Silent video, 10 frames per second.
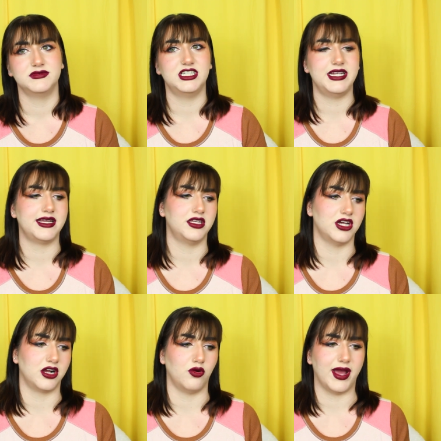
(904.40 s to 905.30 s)
to take the
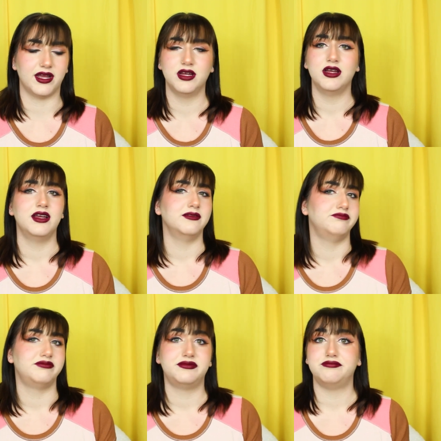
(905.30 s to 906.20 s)
dog away
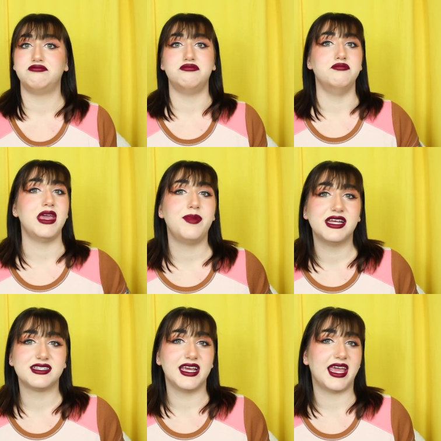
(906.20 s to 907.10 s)
maybe
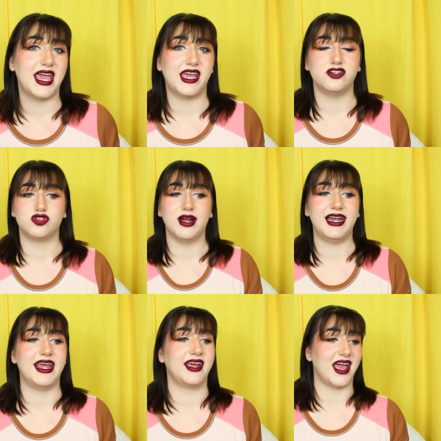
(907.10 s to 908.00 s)
it's like a
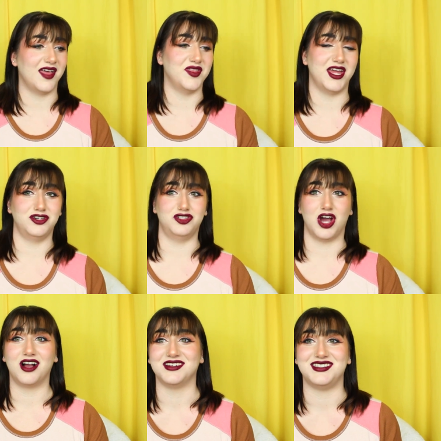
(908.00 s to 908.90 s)
training and then
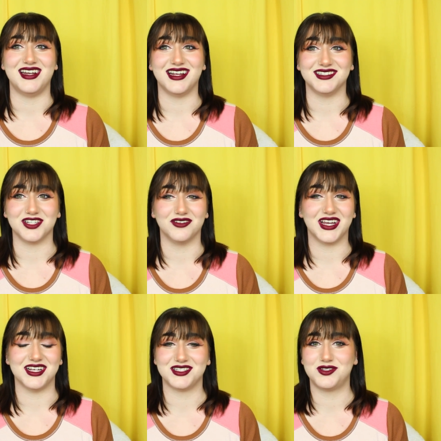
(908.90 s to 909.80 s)
dog sitting
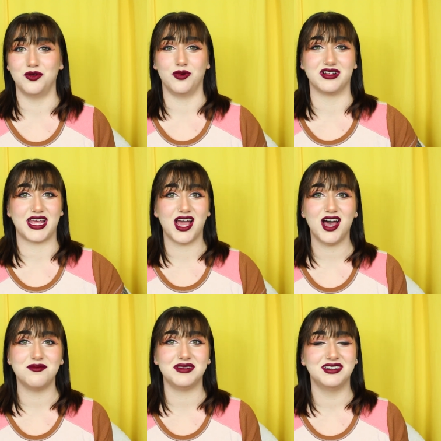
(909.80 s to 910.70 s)
service where they
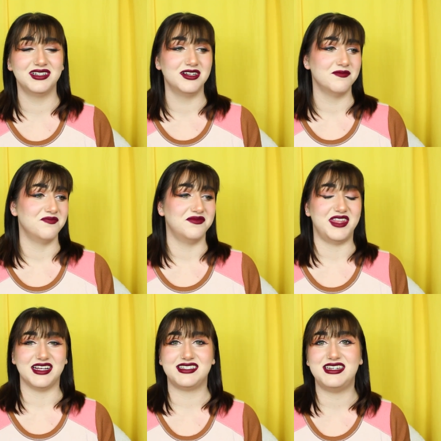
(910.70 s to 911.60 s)
come,
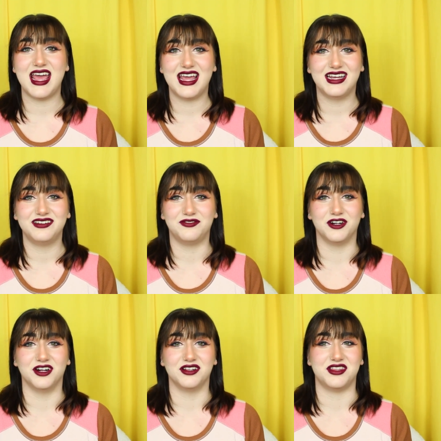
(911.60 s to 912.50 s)
they stay
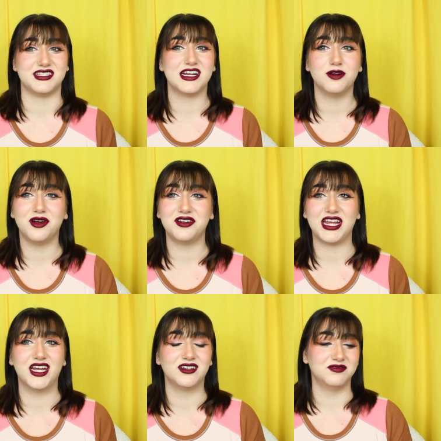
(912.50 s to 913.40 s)
for the
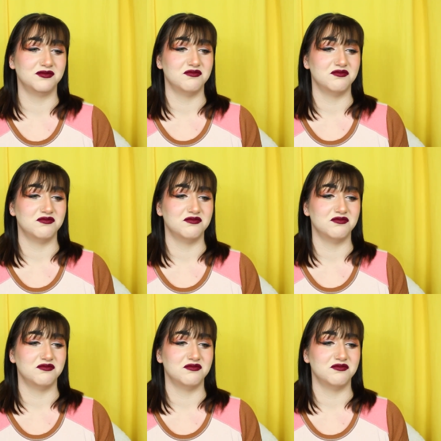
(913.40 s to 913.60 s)
ceremony,